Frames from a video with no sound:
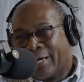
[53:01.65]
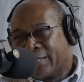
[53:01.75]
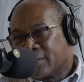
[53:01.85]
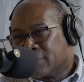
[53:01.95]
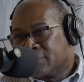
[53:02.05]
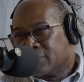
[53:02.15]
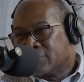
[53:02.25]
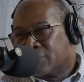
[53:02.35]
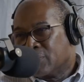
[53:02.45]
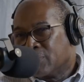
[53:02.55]
radical.
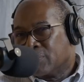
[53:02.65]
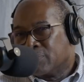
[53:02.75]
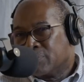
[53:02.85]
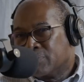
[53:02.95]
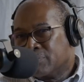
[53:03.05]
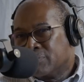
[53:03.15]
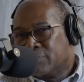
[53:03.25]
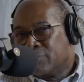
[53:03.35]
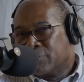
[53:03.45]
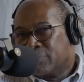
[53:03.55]
So
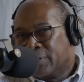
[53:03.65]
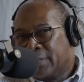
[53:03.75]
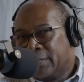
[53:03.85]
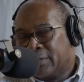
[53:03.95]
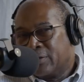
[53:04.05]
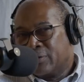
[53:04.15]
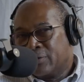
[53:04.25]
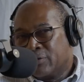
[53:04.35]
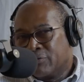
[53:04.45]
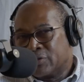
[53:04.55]
in the
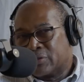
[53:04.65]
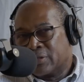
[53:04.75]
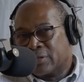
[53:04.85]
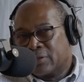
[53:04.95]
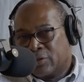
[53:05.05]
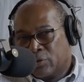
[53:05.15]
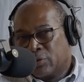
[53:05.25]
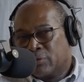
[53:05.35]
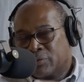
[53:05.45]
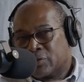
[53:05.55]
university
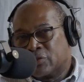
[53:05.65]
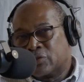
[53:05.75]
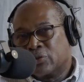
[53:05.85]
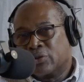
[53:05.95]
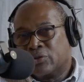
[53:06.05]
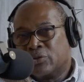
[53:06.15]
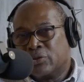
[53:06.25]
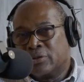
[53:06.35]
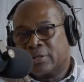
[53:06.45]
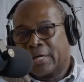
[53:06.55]
union, which is student
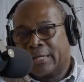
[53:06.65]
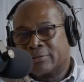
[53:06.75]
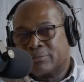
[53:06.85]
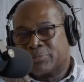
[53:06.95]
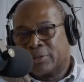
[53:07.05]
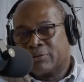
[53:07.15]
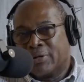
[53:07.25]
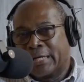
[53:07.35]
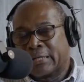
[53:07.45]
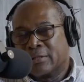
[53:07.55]
union, they had some pretty
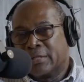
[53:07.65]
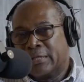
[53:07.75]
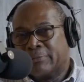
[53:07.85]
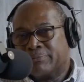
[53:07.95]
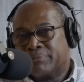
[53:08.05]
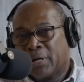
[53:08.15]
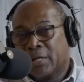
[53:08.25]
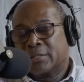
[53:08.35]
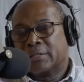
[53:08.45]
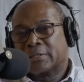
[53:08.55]
radical
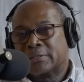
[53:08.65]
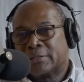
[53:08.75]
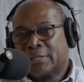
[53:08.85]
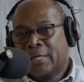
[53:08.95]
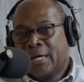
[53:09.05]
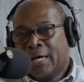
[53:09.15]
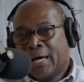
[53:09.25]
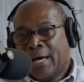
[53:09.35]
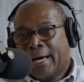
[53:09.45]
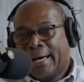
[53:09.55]
politics.
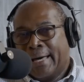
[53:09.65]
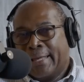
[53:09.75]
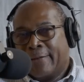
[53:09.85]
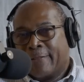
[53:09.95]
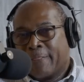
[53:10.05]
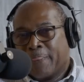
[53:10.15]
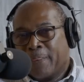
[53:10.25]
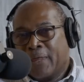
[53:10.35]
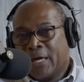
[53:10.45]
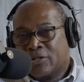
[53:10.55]
And
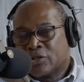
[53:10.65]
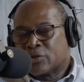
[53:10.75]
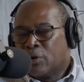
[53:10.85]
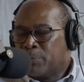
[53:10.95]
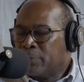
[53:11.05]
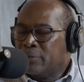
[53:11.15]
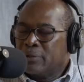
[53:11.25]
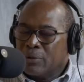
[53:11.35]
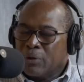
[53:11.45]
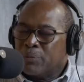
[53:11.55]
it just
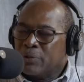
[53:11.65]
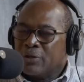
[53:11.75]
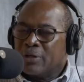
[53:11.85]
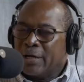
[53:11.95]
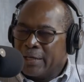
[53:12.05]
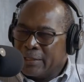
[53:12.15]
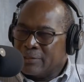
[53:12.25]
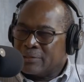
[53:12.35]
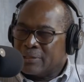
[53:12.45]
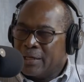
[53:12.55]
opened your
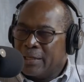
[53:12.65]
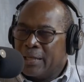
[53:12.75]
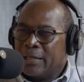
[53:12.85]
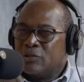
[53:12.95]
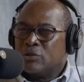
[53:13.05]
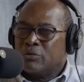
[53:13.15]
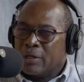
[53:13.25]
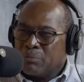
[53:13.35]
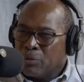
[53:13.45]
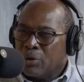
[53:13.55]
eyes. And then as you
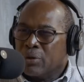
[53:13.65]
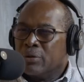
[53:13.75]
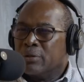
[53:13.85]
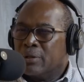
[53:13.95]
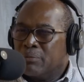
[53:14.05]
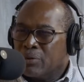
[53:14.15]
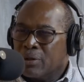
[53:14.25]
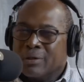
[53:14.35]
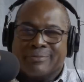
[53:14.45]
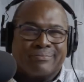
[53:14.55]
read more and
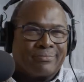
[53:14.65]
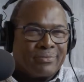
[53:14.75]
more,